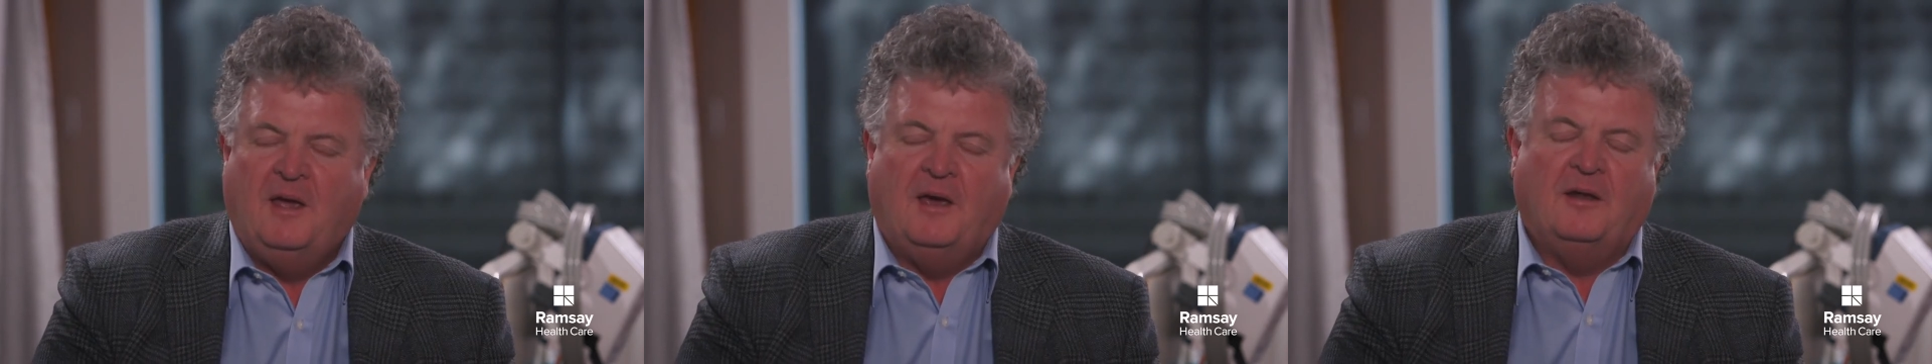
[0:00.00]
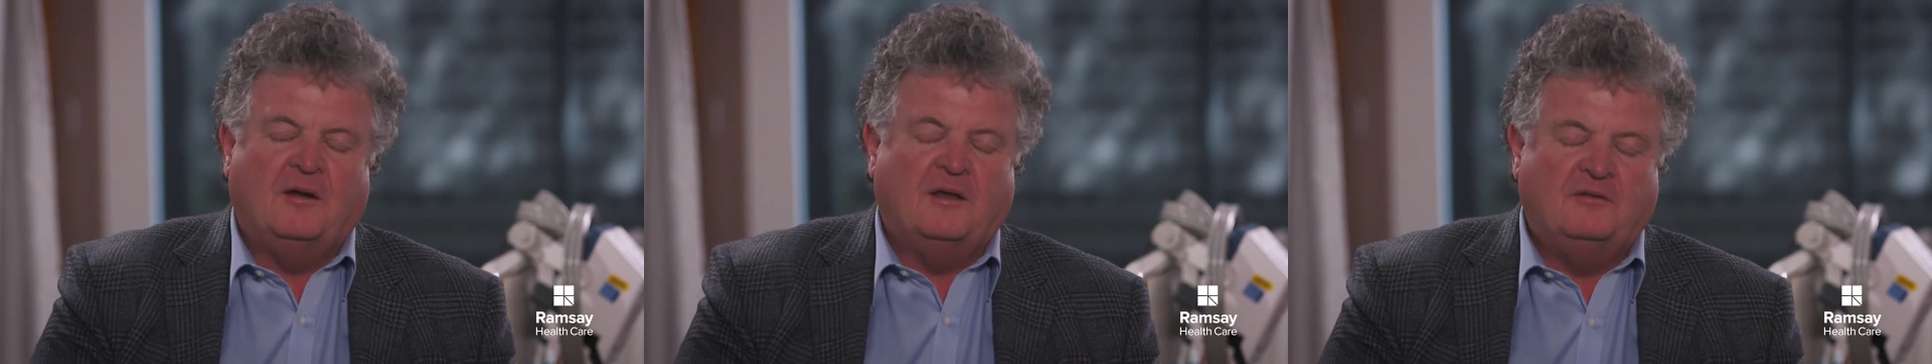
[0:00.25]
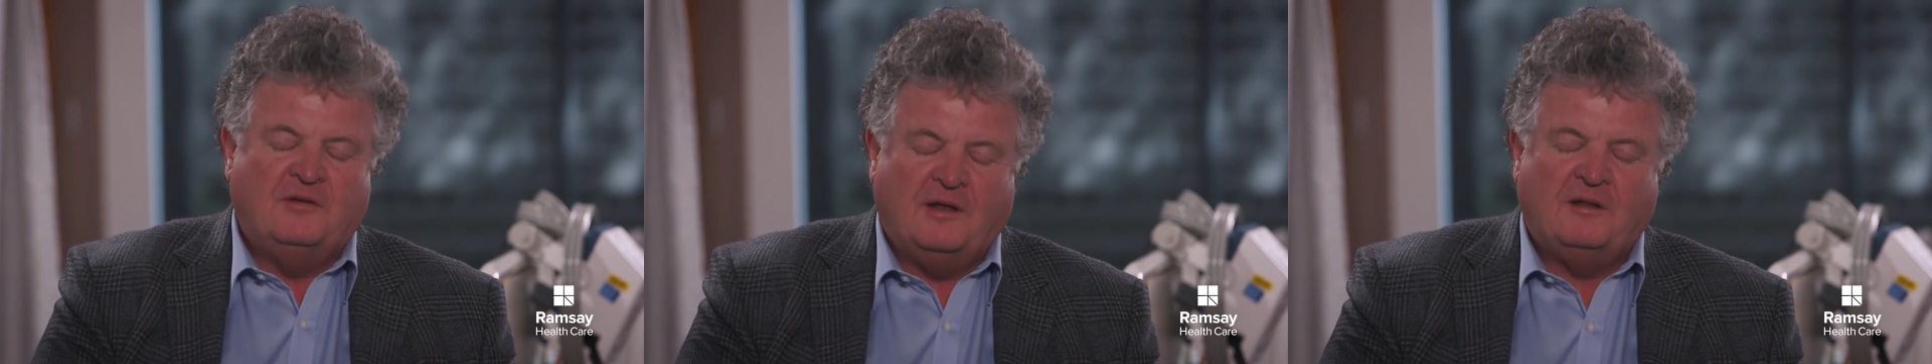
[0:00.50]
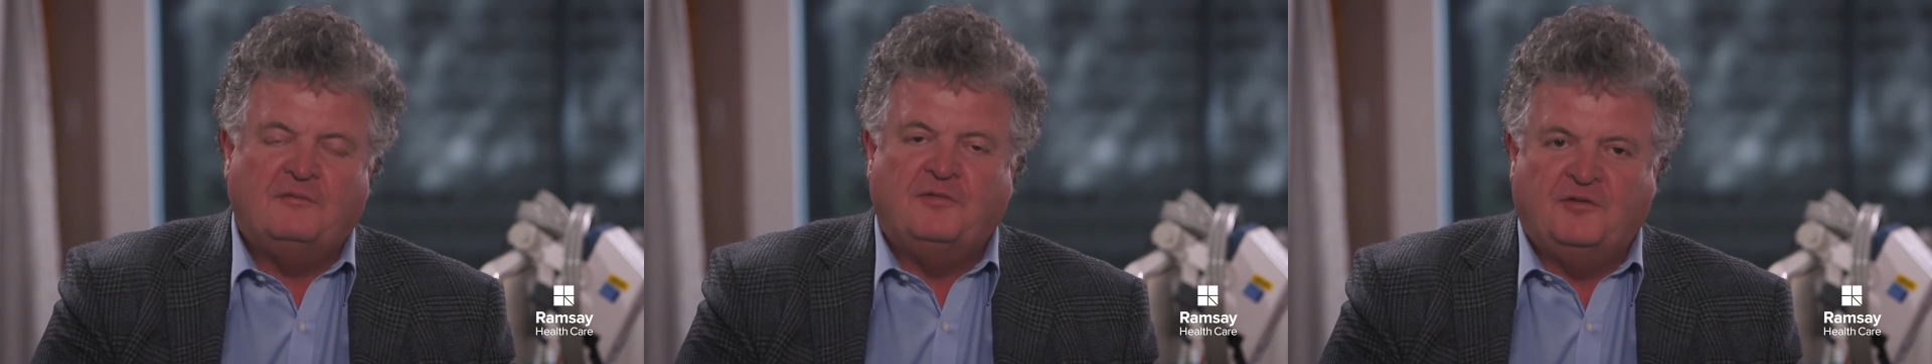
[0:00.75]
and I can
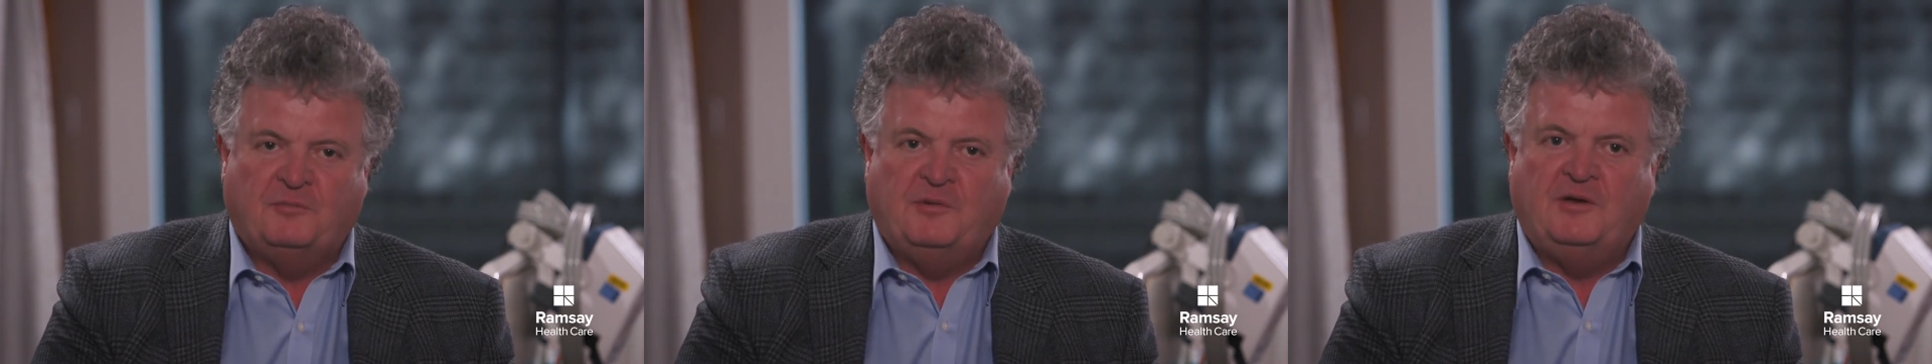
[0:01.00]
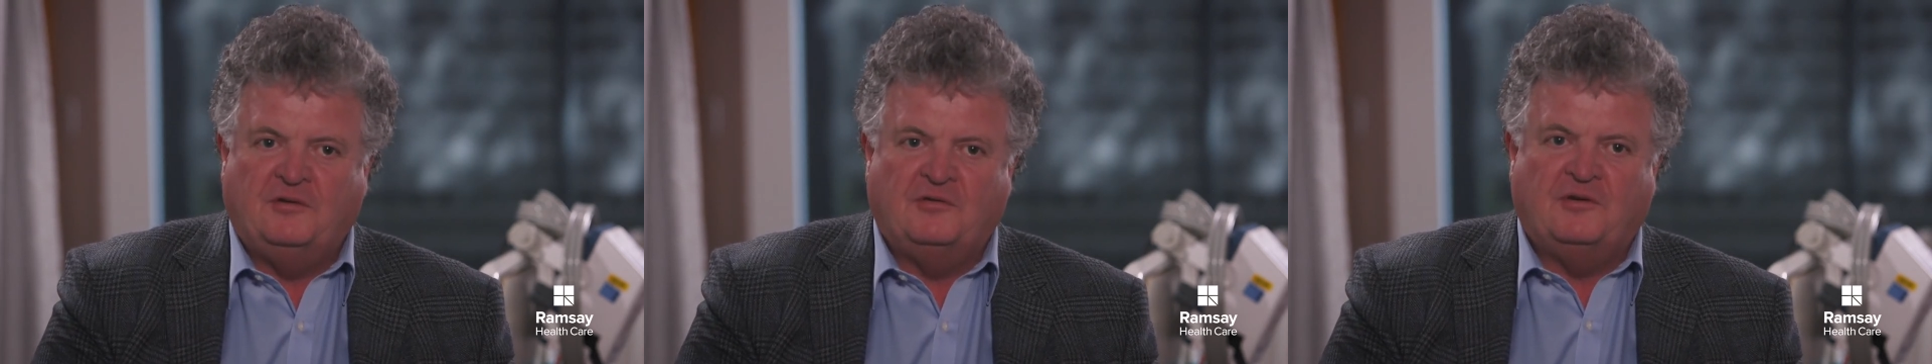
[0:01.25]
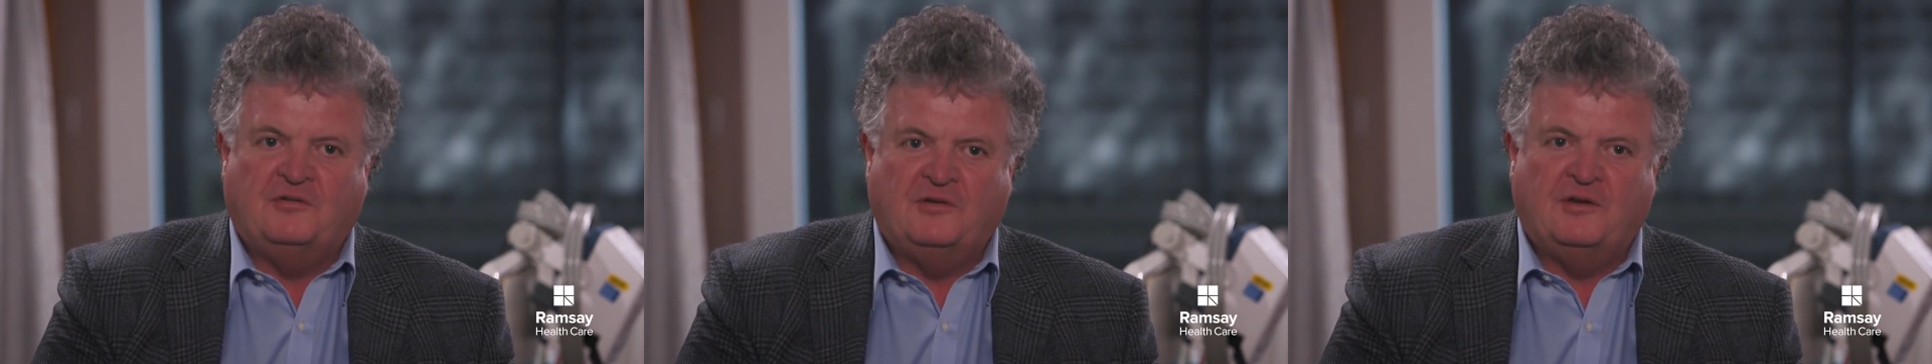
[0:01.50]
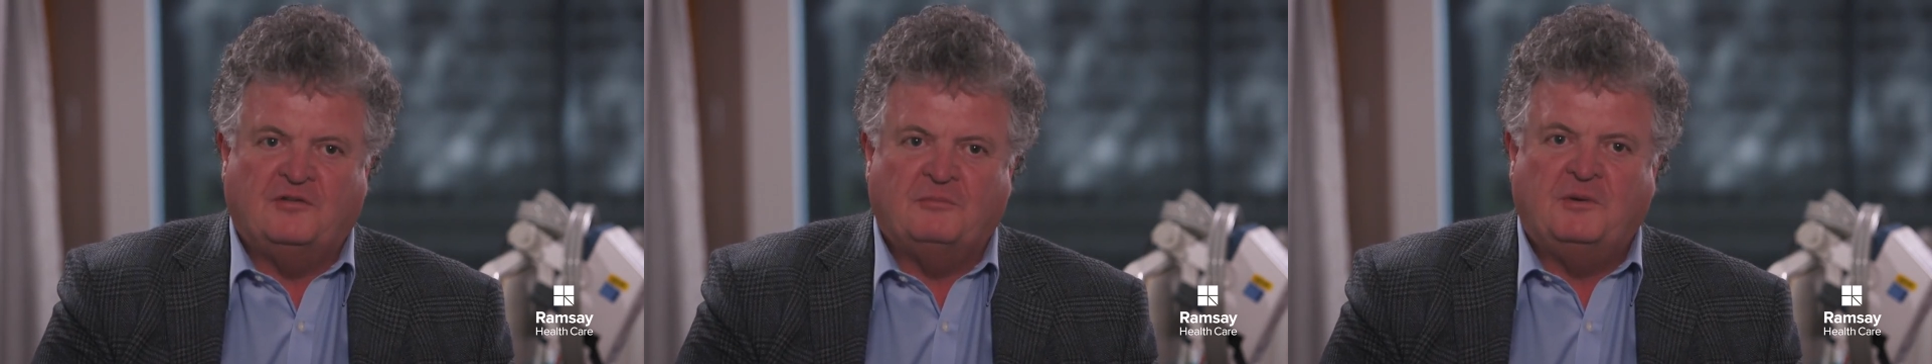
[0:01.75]
tell if it's been a success